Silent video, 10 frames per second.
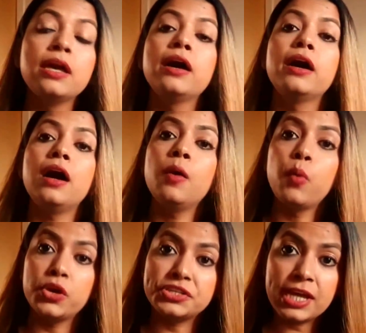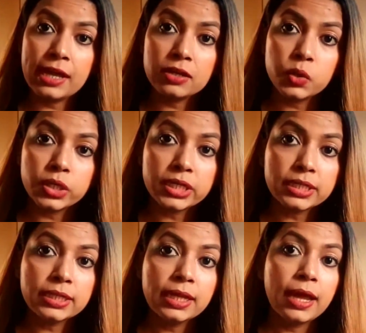Avoid
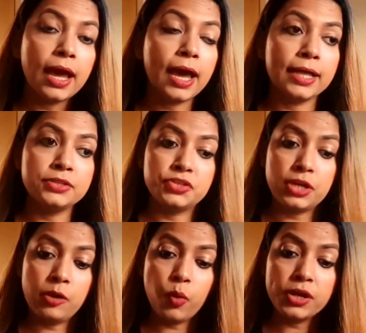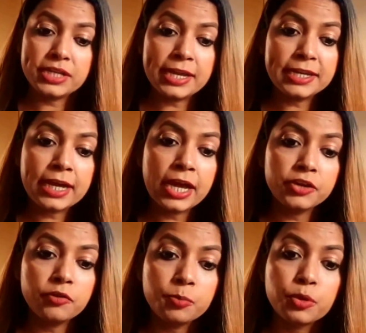alcohol and avoid any
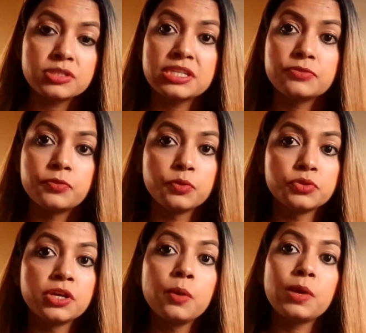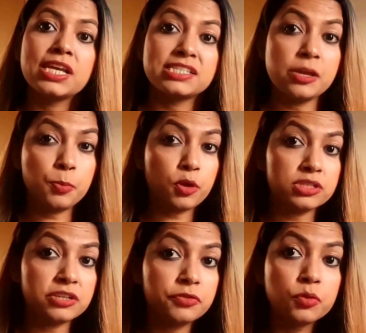kind of processed food. When I say
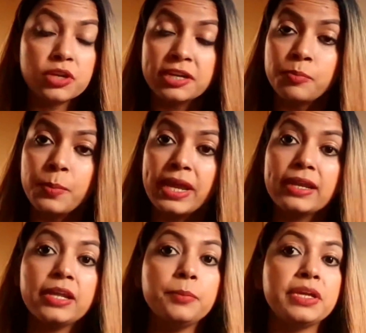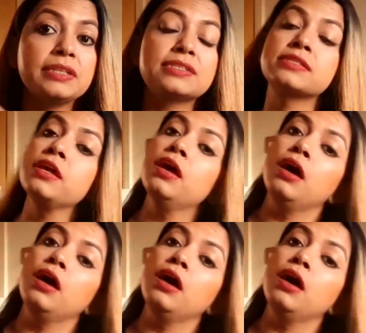processed food, it mainly means